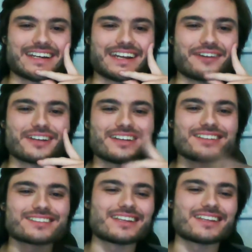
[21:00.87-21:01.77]
definitely
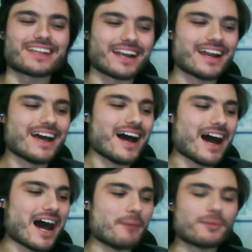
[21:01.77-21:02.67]
see that.
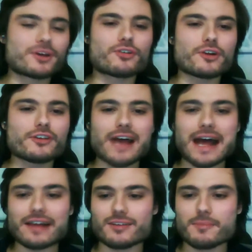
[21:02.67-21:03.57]
Um, Chris
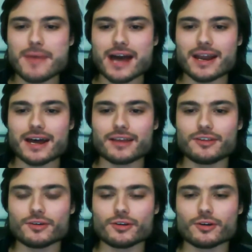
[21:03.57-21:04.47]
asked about uh,
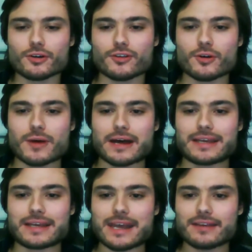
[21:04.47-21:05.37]
you're you're also
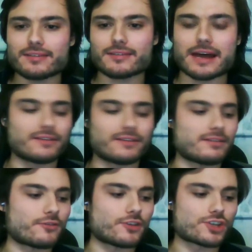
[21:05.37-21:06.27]
a guest star this
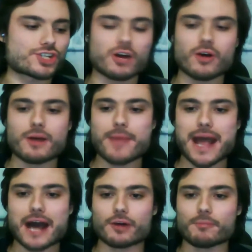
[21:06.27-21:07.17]
year for the show
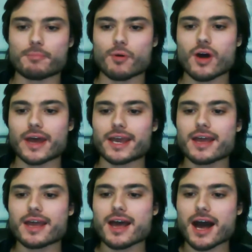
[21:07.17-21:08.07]
about a
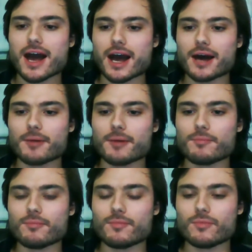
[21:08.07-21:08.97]
boy. Mm-hmm.
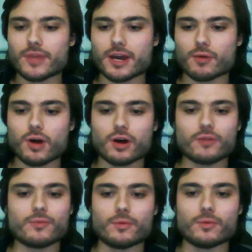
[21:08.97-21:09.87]
Um, yeah,
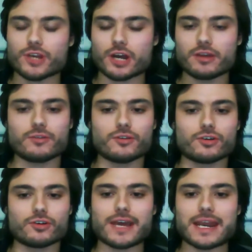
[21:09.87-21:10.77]
well, you know, you, you
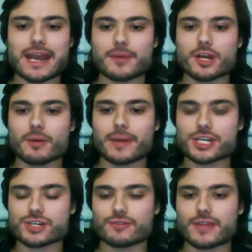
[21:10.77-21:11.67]
could get an Emmy
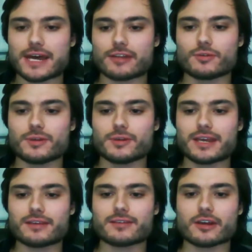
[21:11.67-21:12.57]
nomination for that too in the
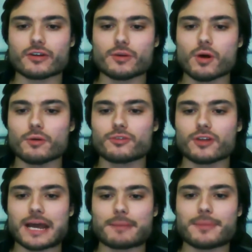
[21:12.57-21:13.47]
guest category. What was it
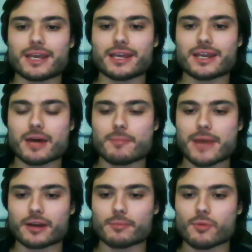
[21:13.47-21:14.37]
like being in
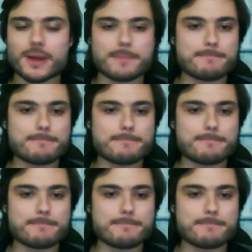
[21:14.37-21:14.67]
About a Boy?